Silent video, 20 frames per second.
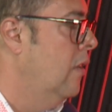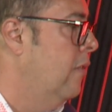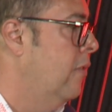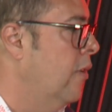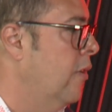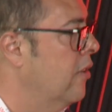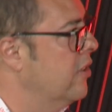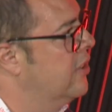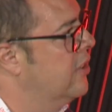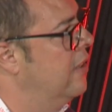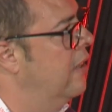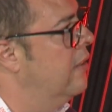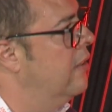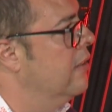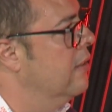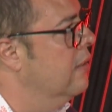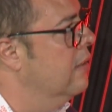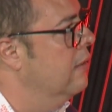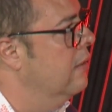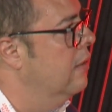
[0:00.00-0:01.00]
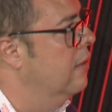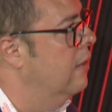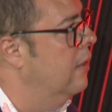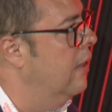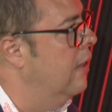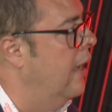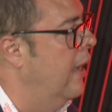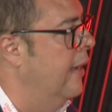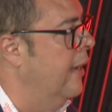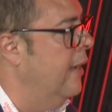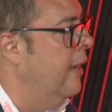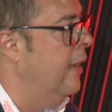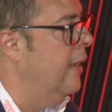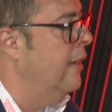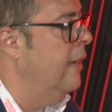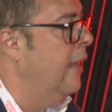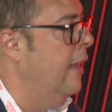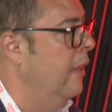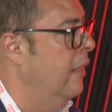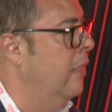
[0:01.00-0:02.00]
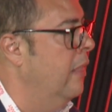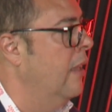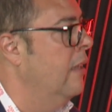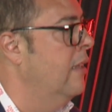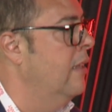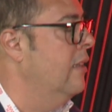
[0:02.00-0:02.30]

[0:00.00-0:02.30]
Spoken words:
our children. And I think